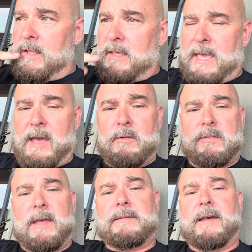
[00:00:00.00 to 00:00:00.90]
counts
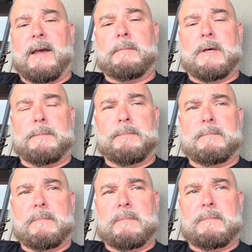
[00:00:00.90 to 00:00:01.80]
that time up
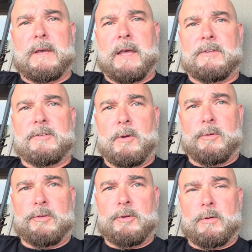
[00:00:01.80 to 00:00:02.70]
and
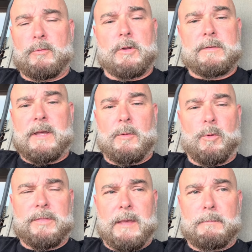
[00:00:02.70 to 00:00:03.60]
shows you in real time
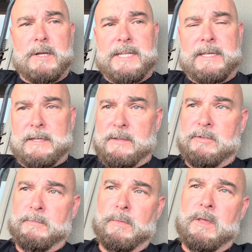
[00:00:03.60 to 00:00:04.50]
what that money is.